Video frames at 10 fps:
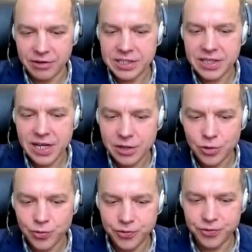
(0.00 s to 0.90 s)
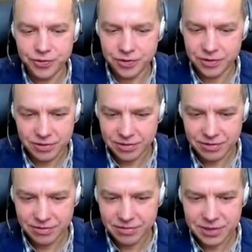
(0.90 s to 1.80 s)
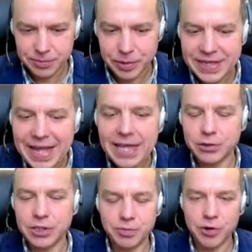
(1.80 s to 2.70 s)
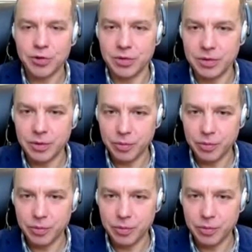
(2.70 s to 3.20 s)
a result of uh, spontaneous pro